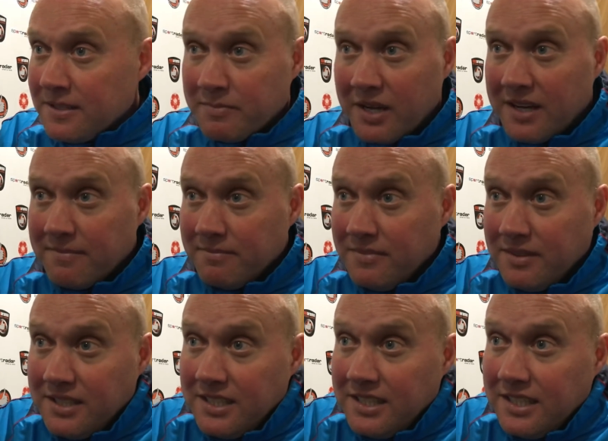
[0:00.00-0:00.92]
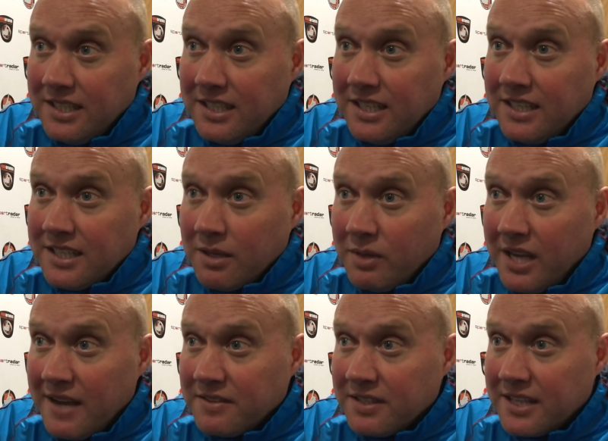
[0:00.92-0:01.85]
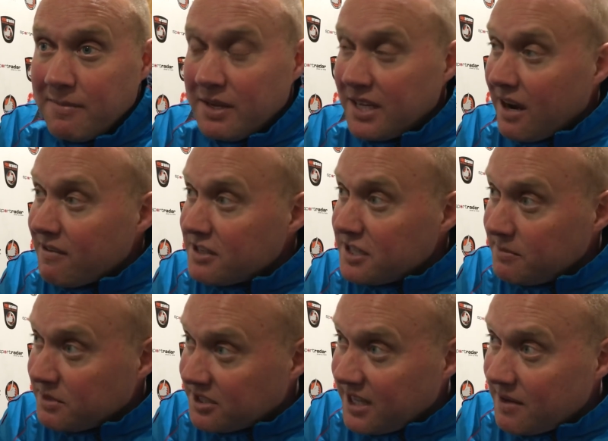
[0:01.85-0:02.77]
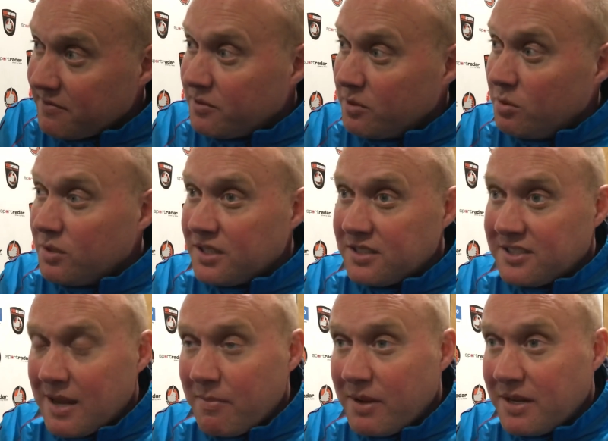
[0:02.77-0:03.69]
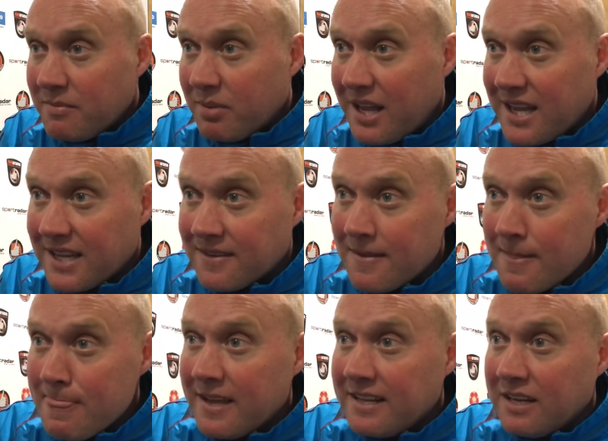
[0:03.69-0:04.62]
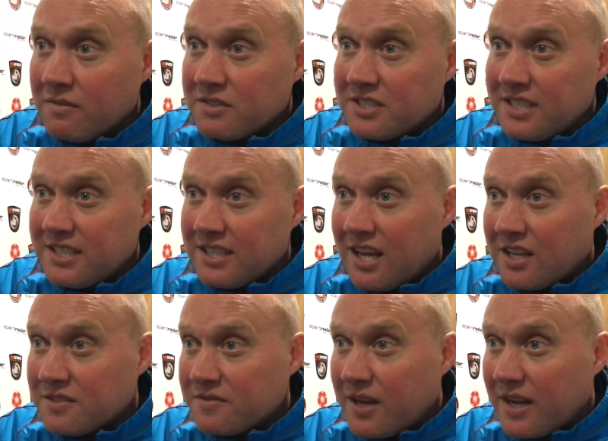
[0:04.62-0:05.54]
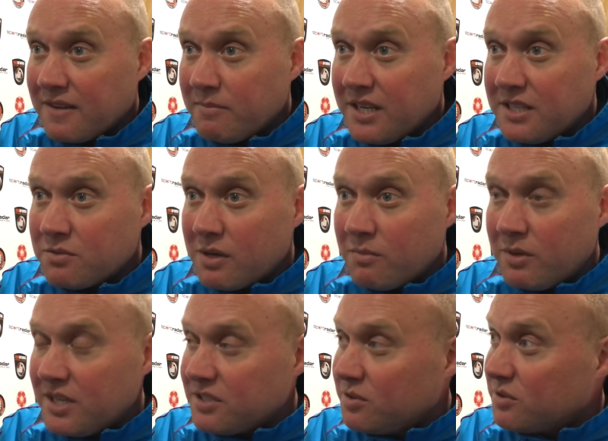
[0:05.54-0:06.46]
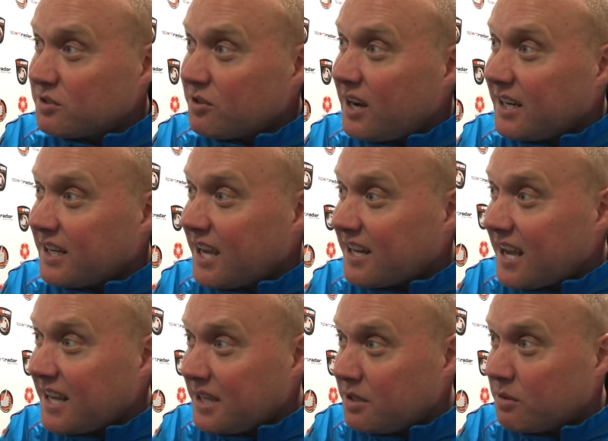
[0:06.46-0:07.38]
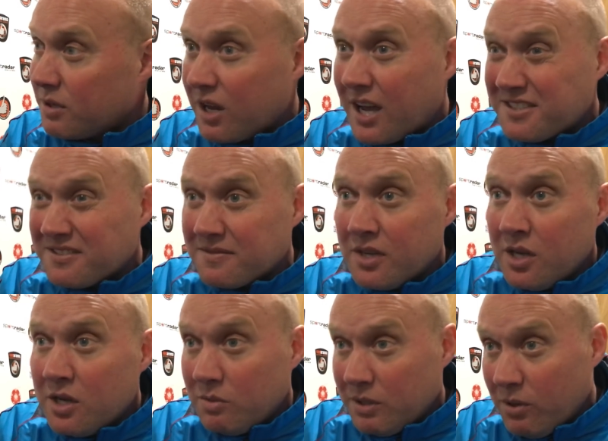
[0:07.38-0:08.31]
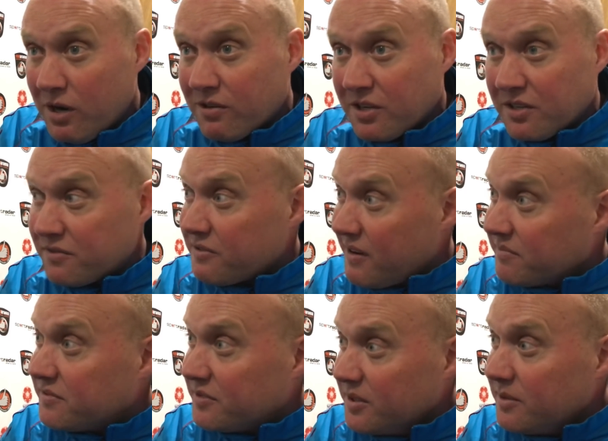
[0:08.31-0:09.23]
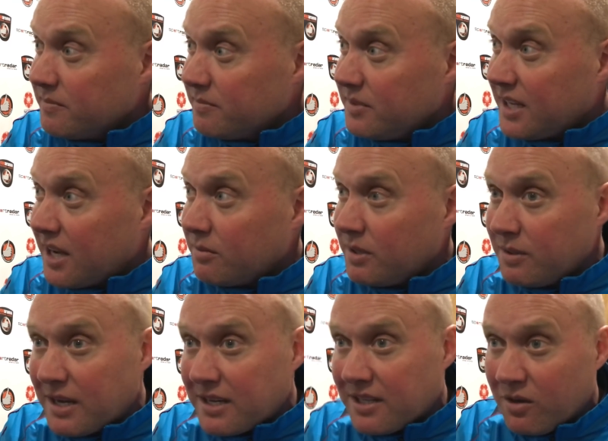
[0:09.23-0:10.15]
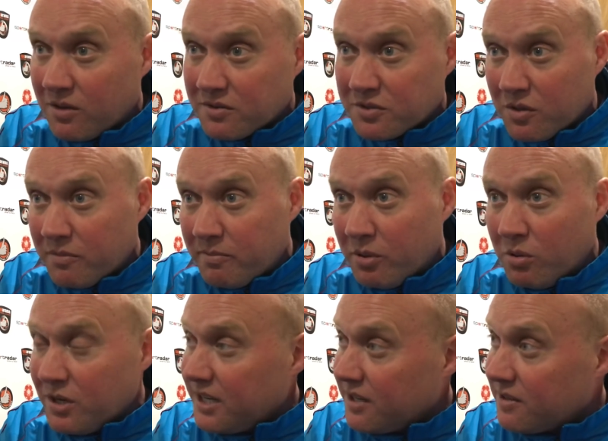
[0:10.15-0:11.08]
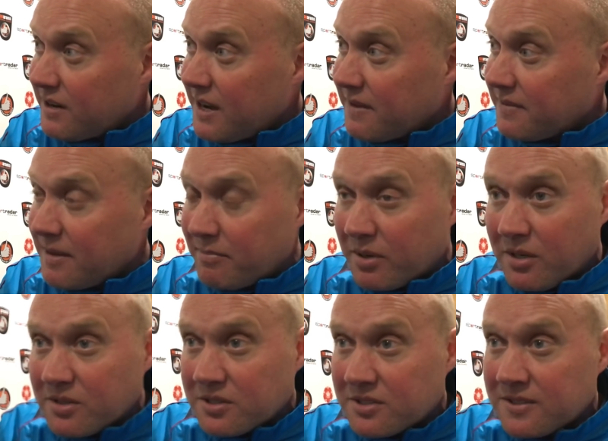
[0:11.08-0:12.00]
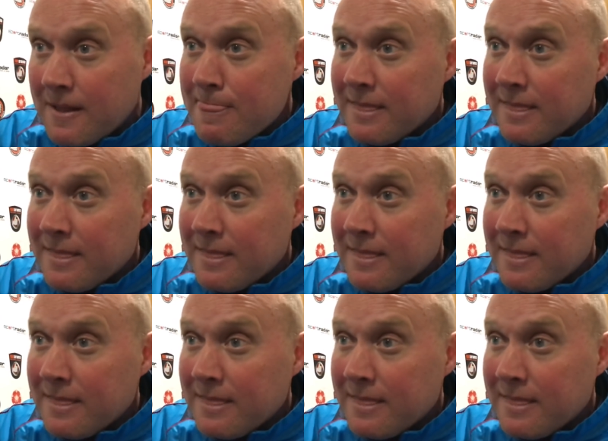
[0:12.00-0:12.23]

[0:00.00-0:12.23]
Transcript: But we have to keep encouraging him to step forward and step in and play. And then obviously in the last 5 minutes, when we're sort of trying to get that equalise, and we were on the front foot. We had a lot of sort of ball in and around their box.